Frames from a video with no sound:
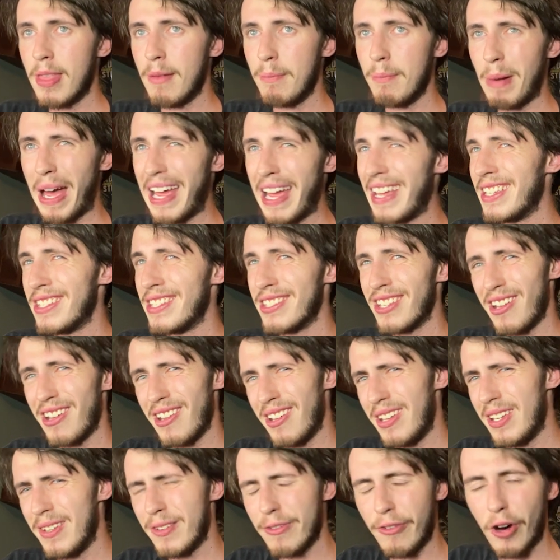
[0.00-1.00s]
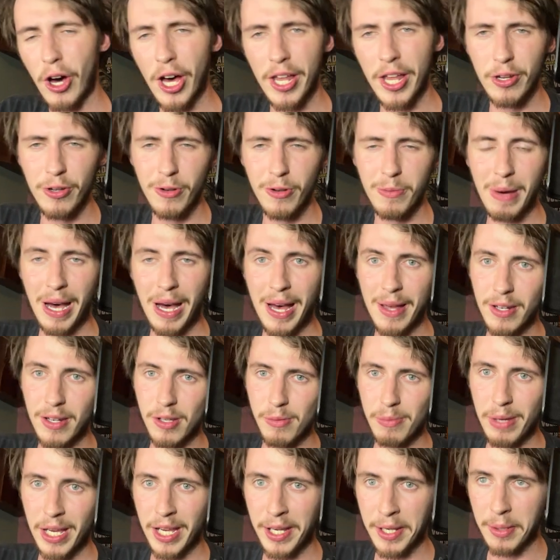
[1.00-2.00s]
But he's fighting Umar
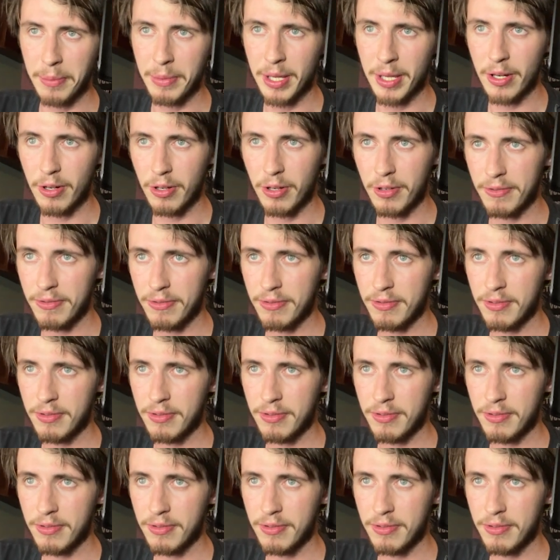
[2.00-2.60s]
Nurmagomedov.